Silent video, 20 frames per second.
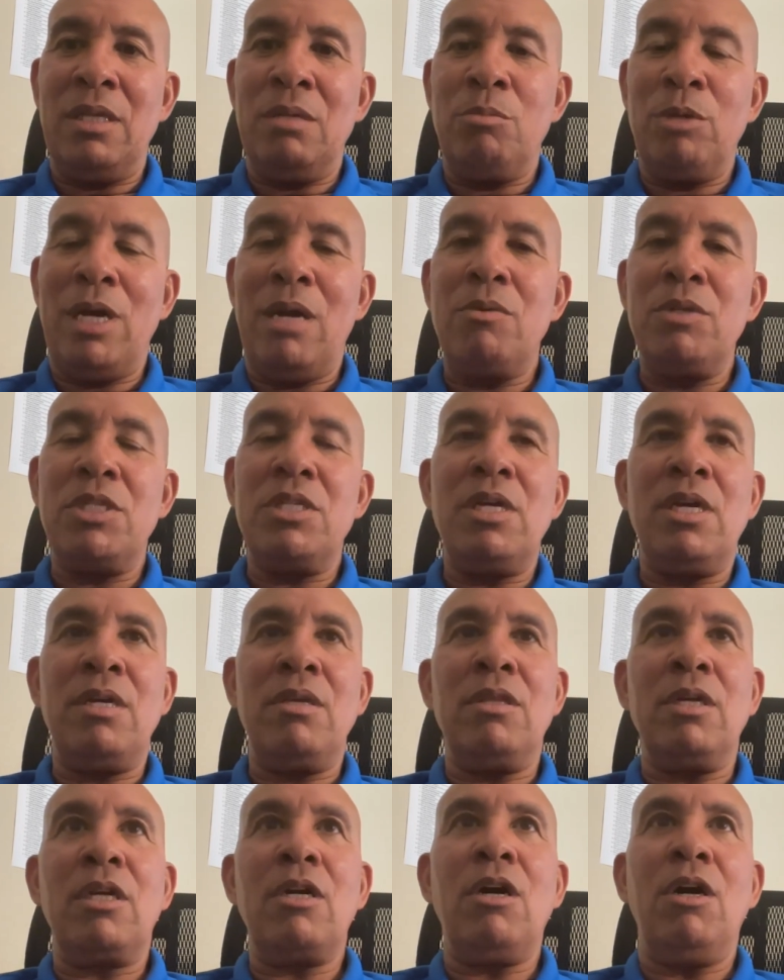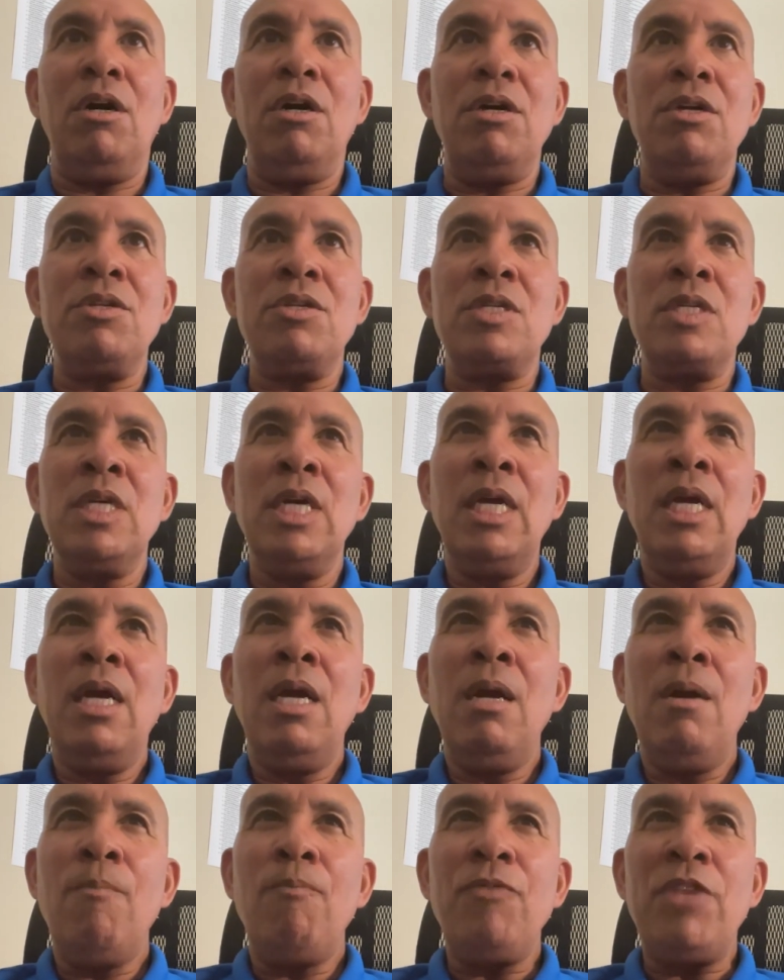But I would tell you the calls
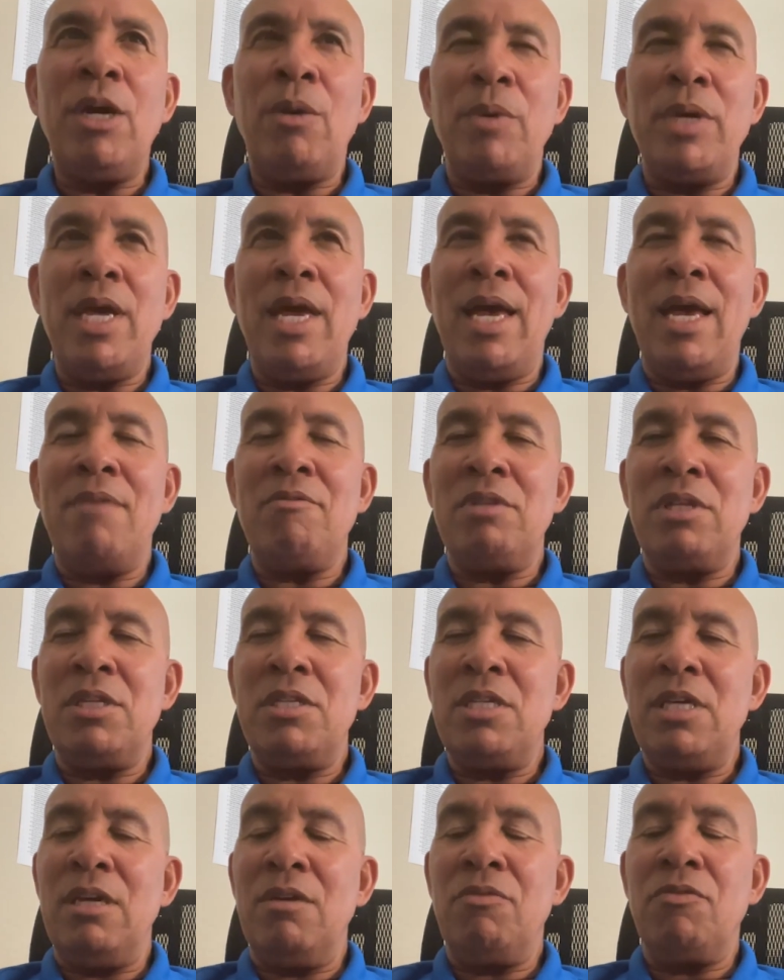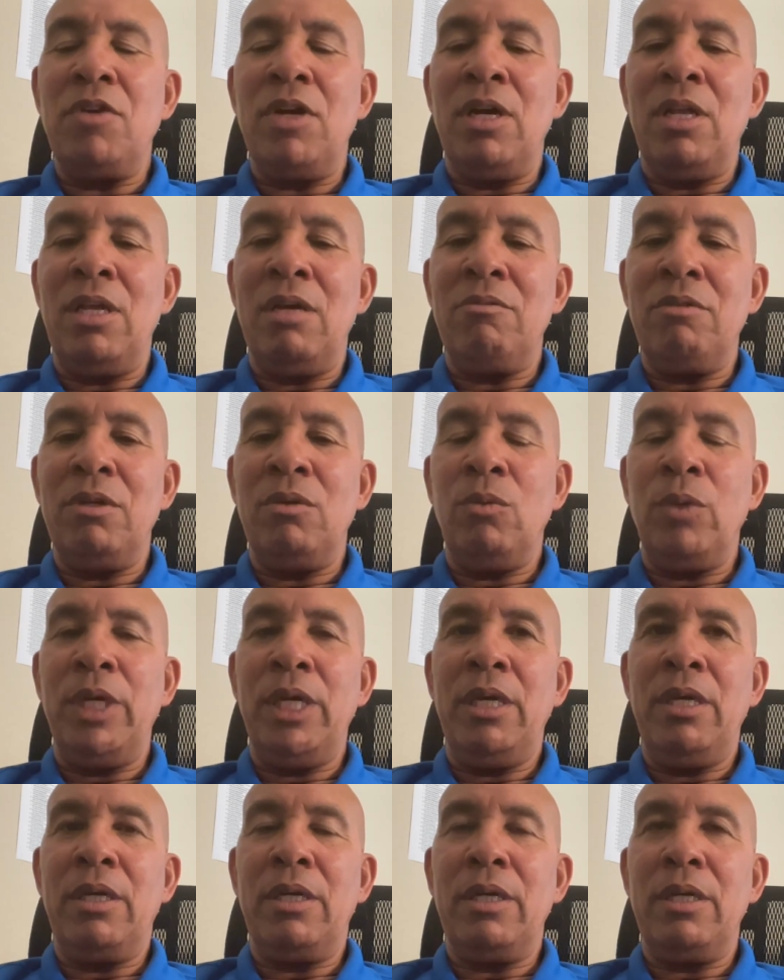that we have in the TFL every
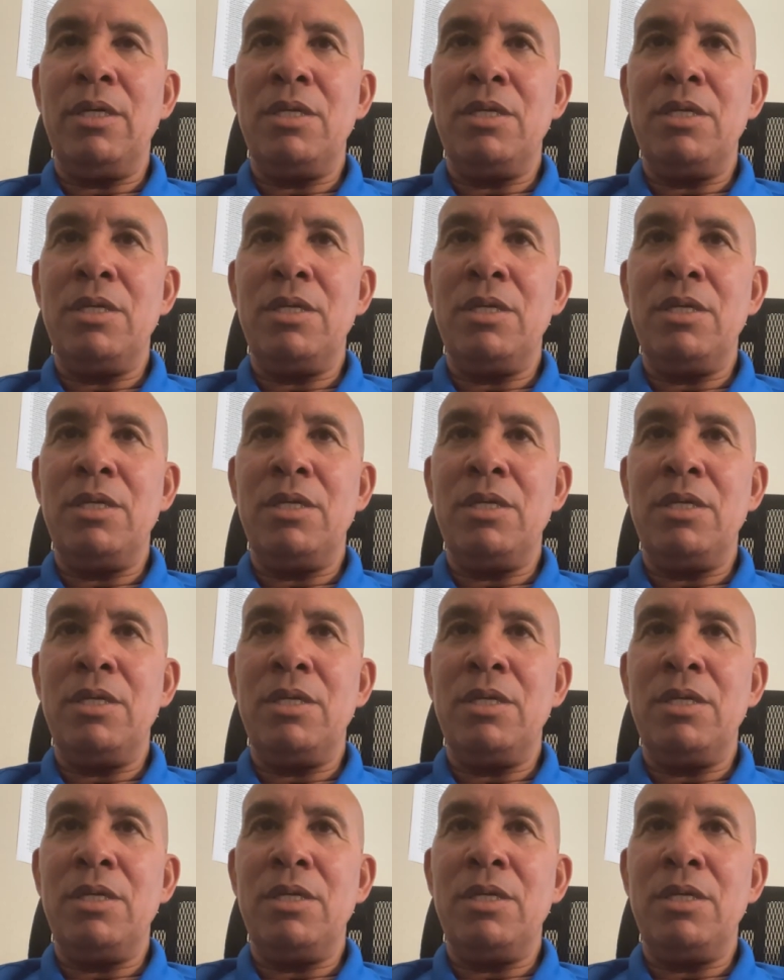week,